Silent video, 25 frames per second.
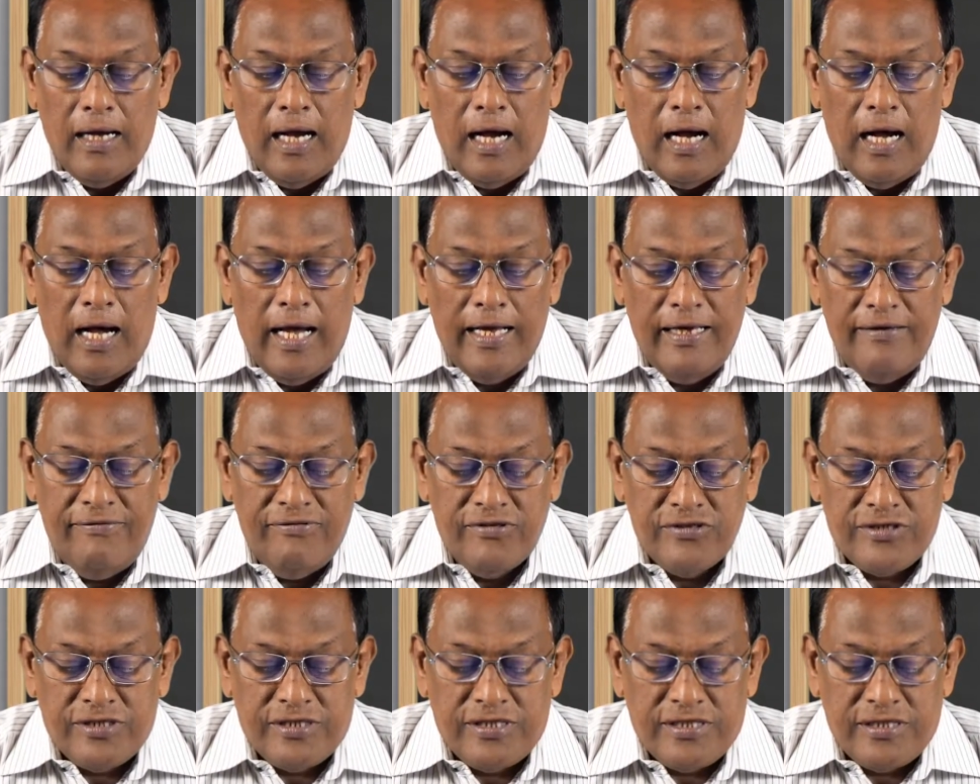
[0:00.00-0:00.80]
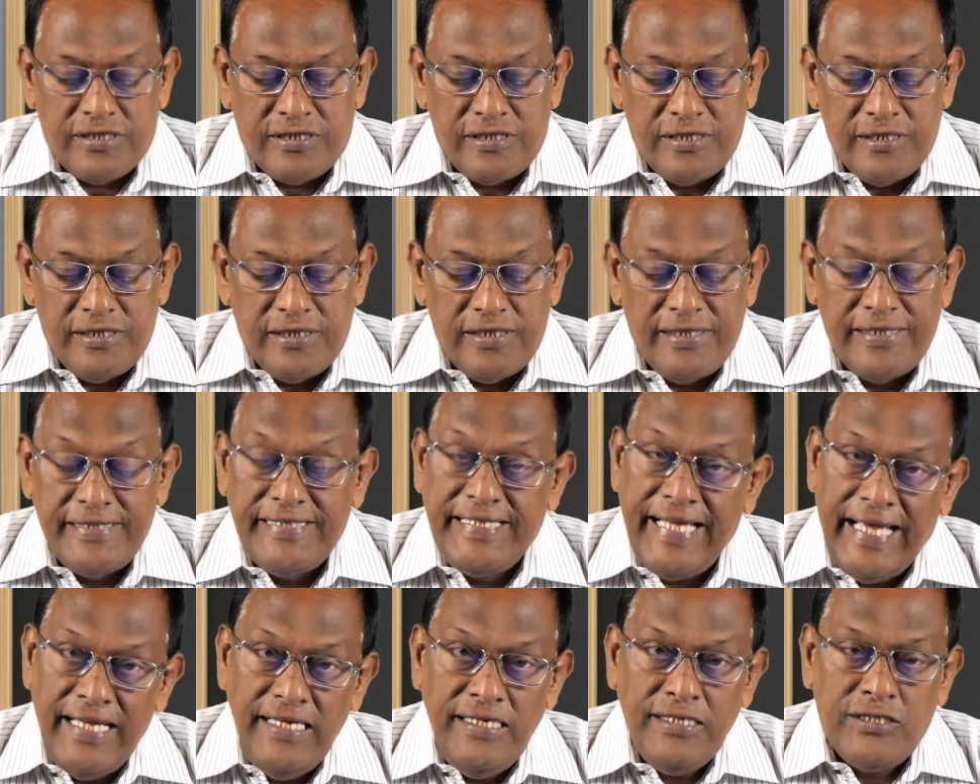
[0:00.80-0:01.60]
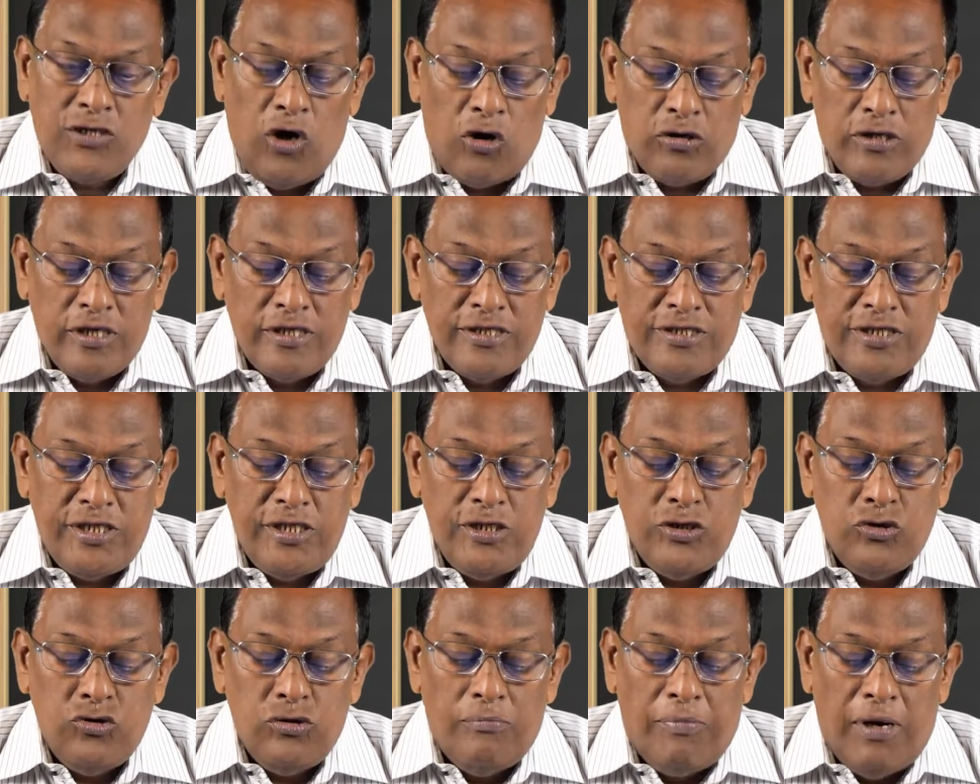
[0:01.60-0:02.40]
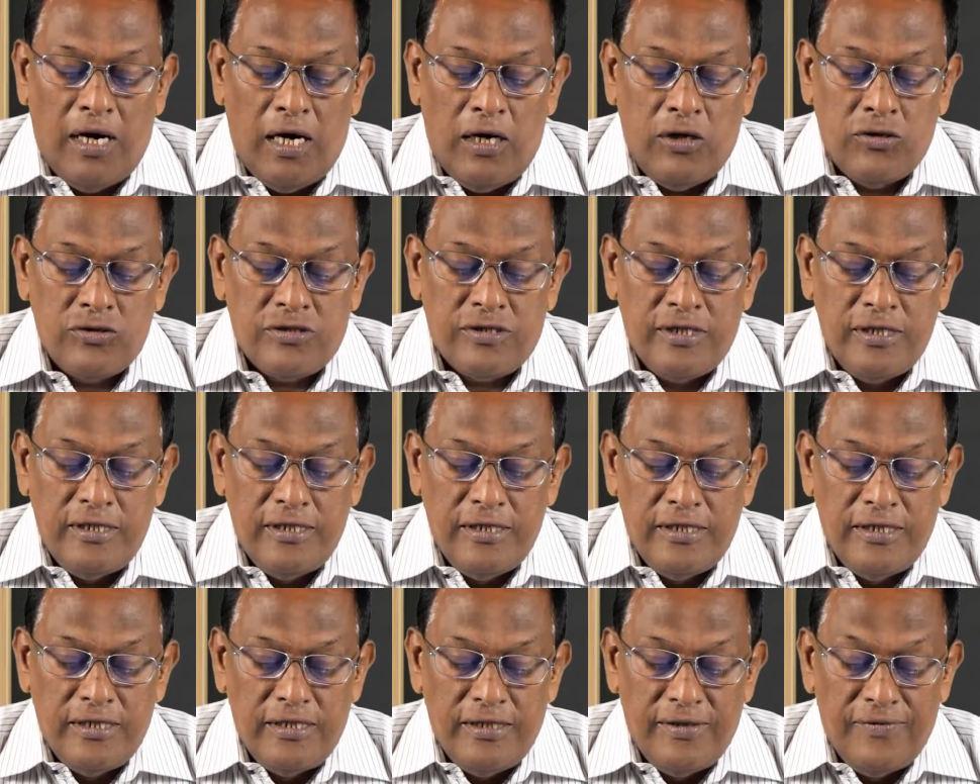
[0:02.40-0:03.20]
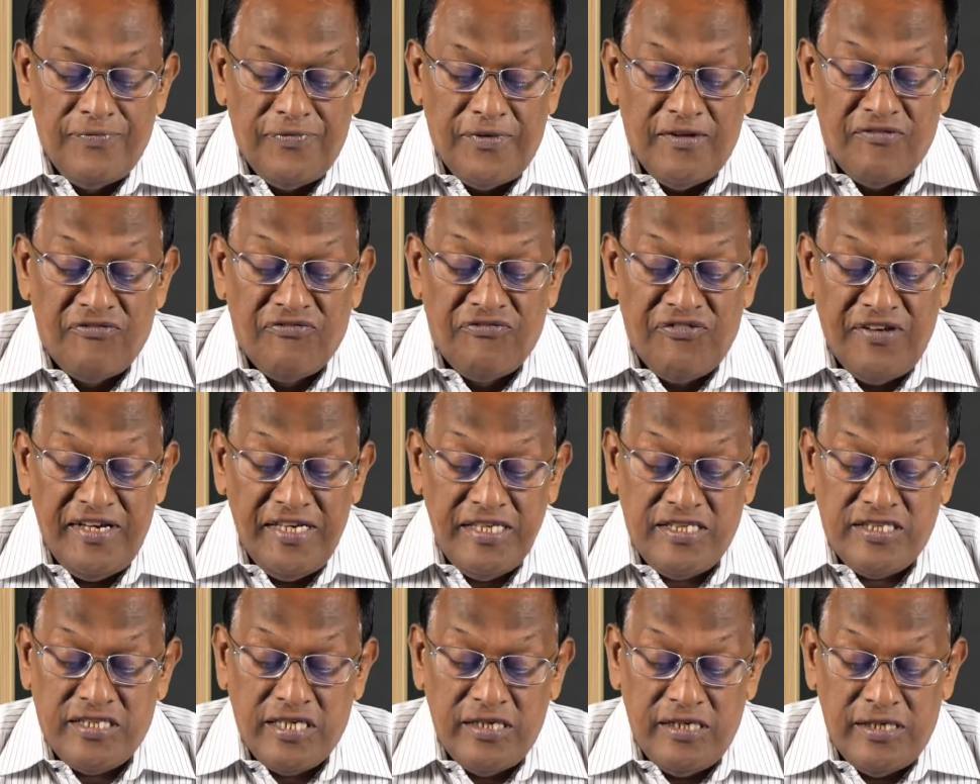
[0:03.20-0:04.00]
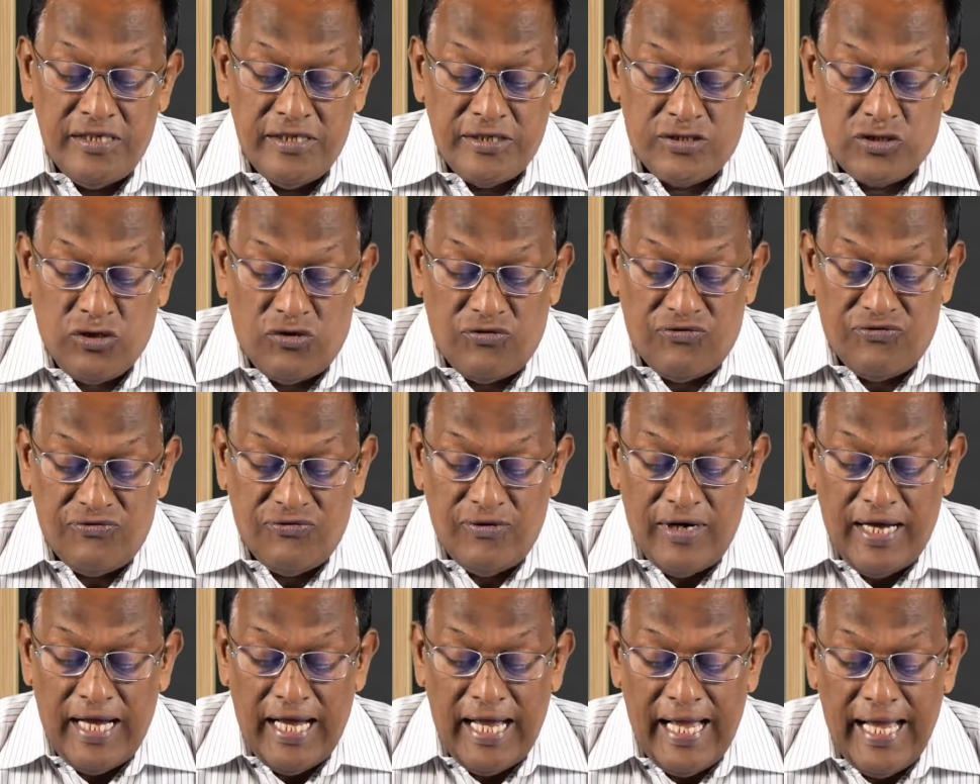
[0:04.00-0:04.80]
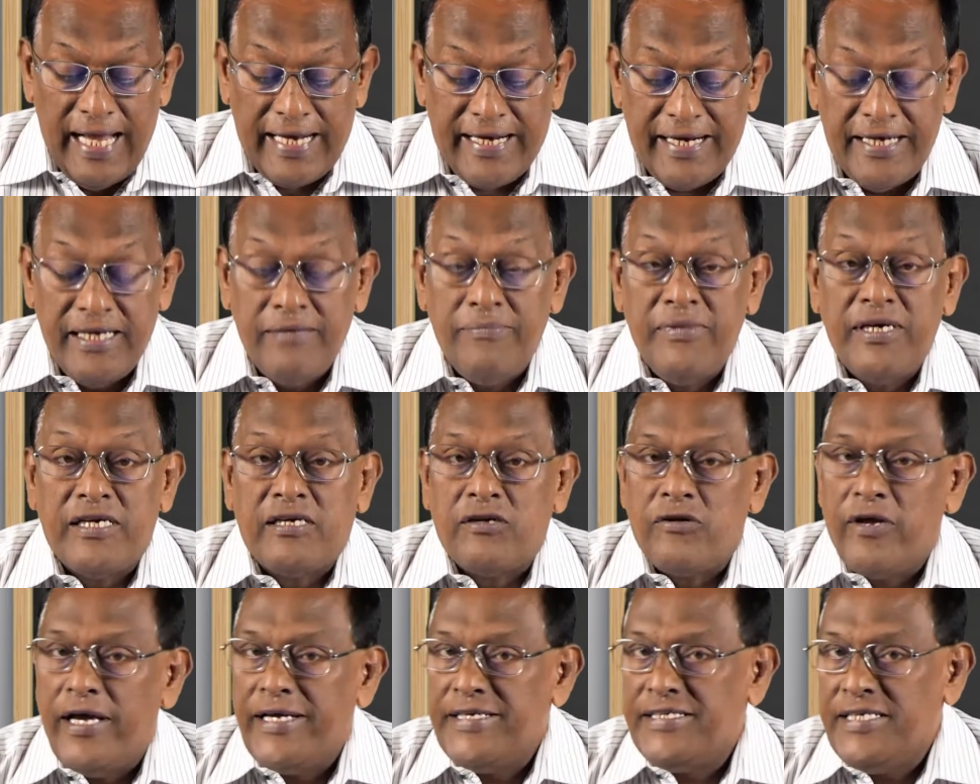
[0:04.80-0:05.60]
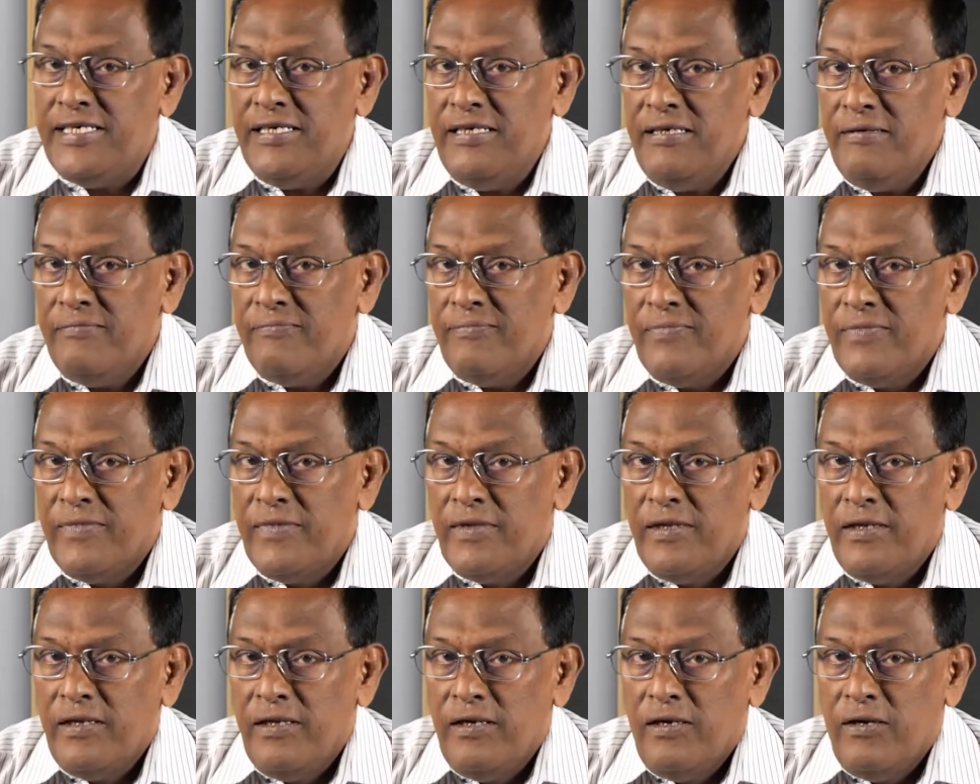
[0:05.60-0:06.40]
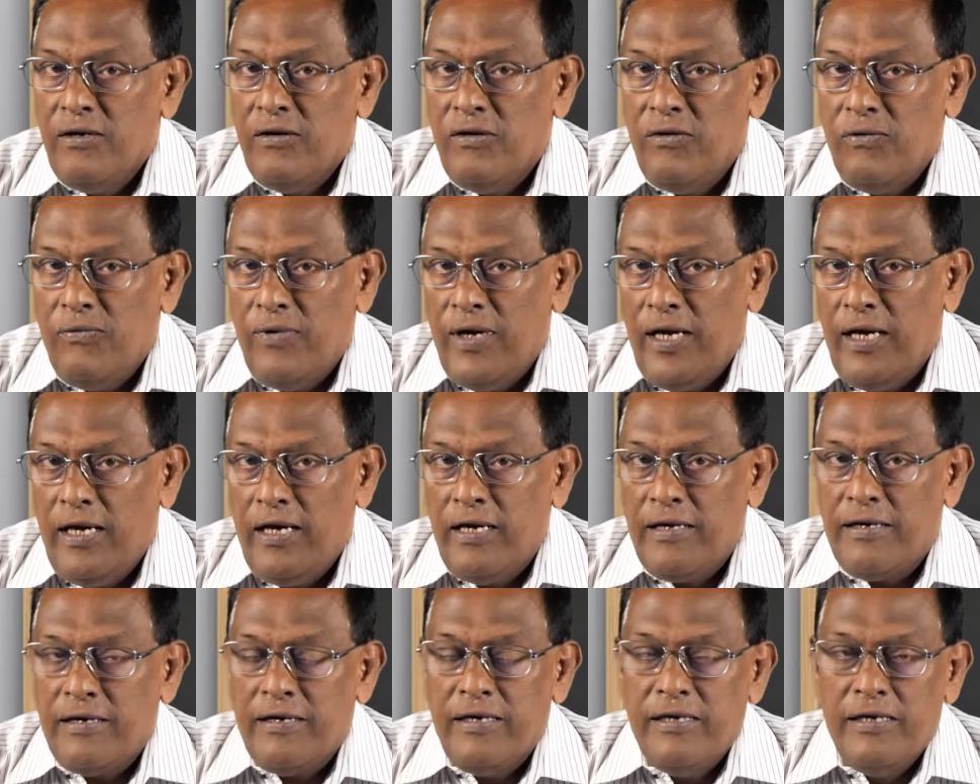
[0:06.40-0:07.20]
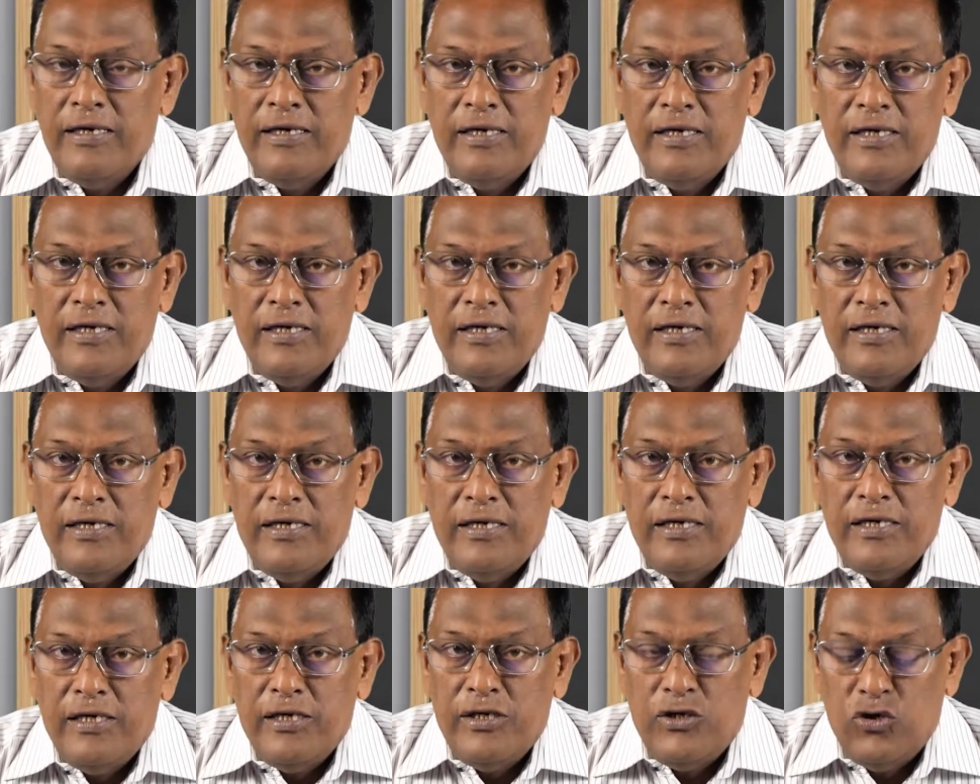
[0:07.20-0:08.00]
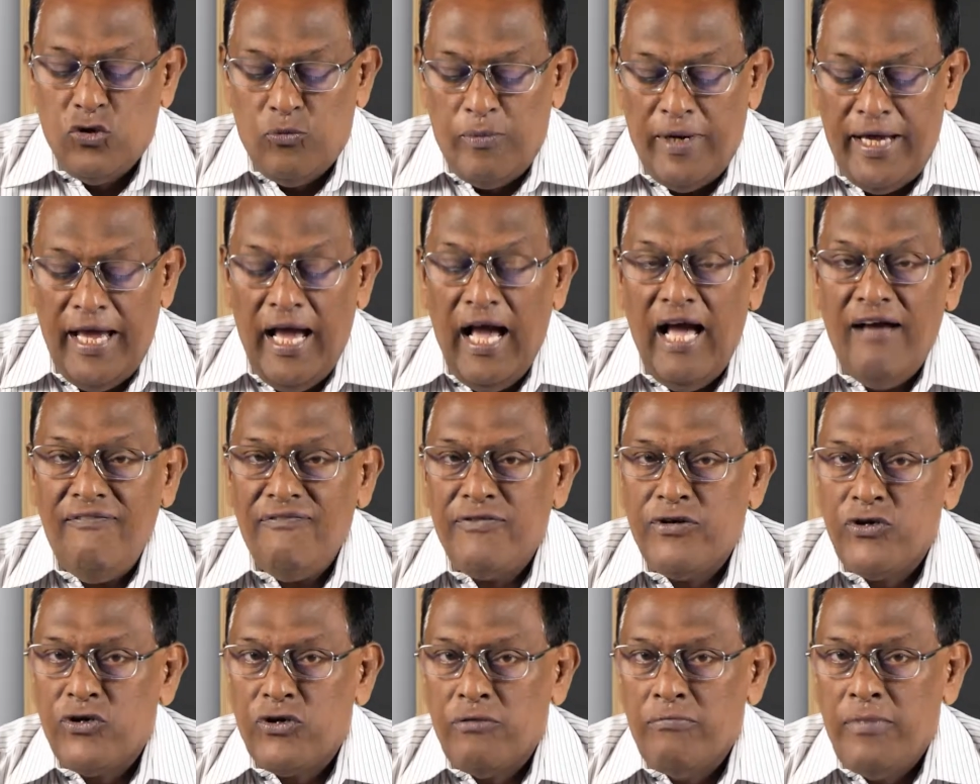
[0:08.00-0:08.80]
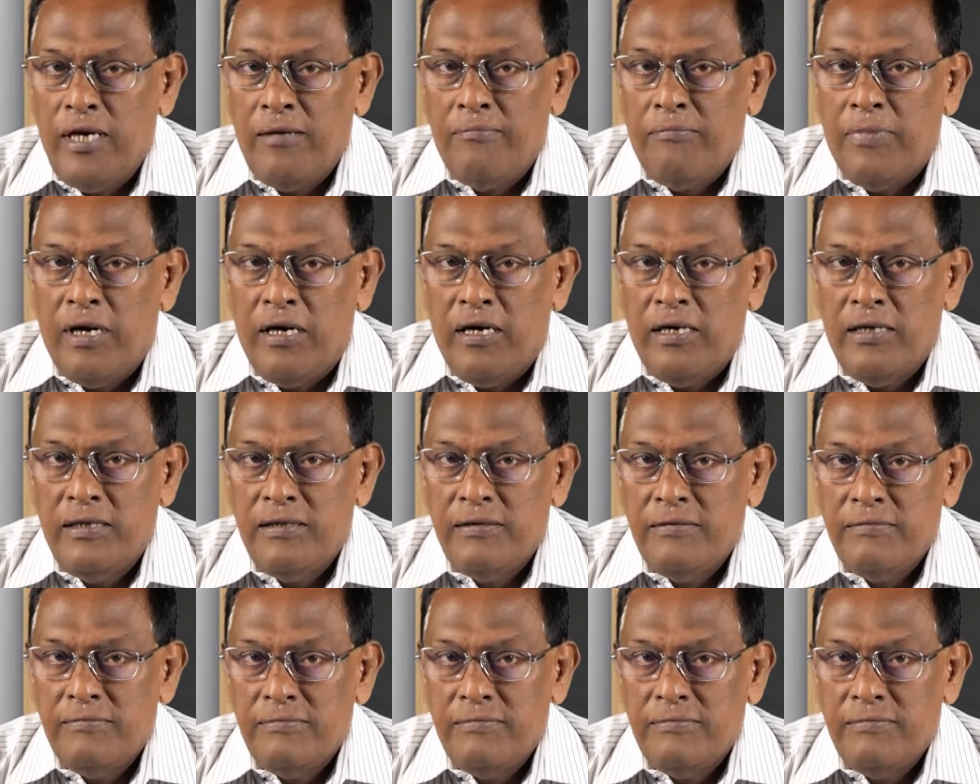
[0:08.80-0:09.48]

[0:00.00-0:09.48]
I was then talking to you about the features of academic writing, where you may have to remember